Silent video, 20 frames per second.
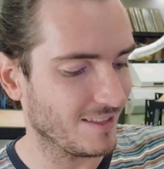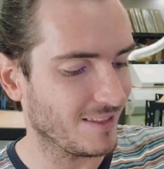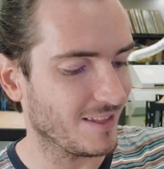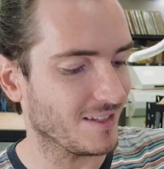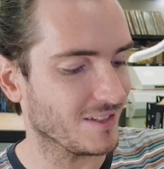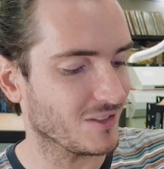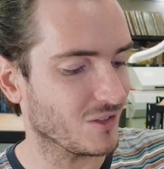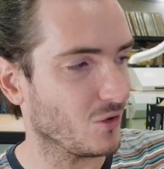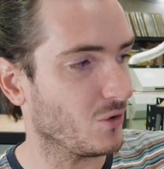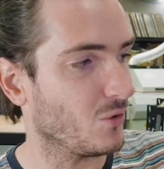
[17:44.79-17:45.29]

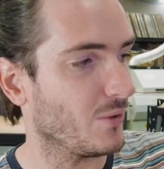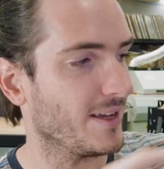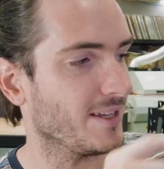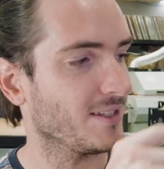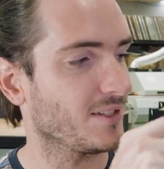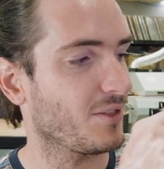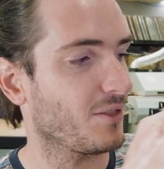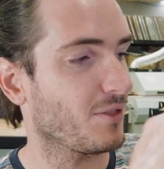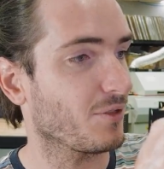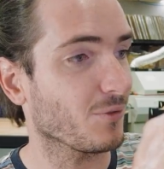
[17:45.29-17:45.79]
There's
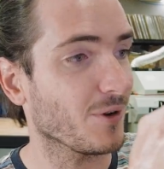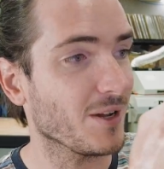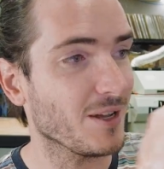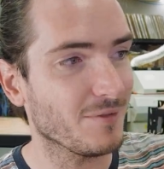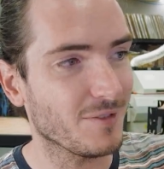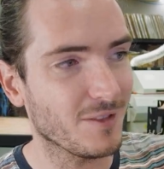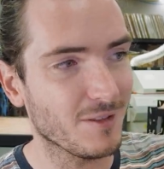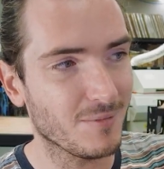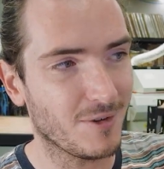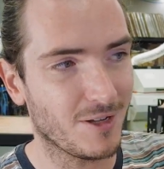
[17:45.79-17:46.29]
always 3
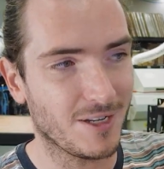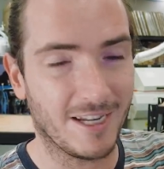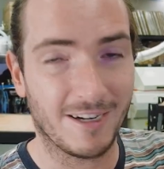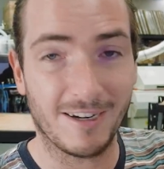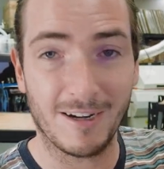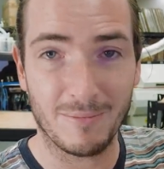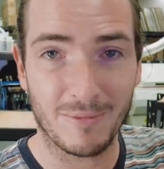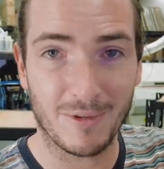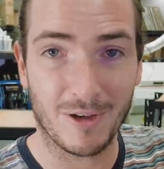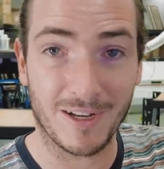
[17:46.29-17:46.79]
of them on
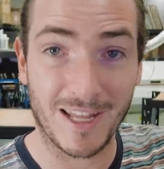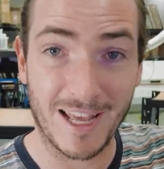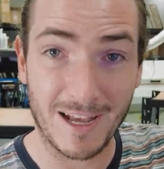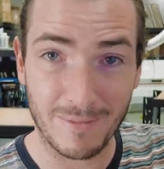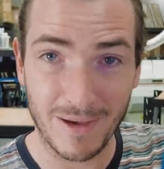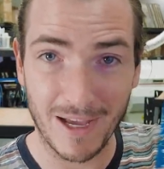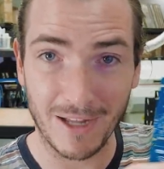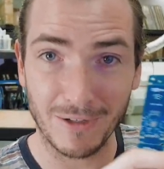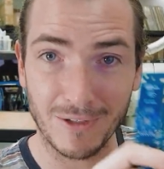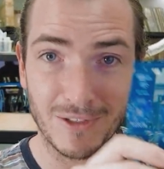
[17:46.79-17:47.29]
our
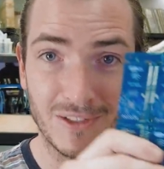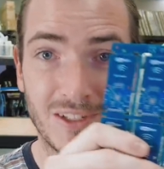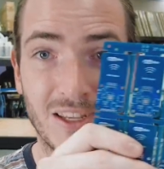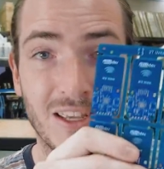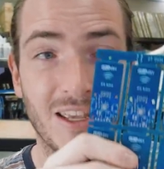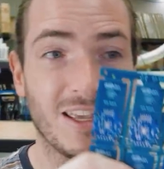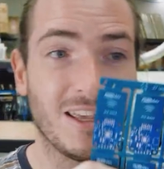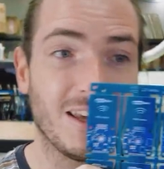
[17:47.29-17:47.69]
panels,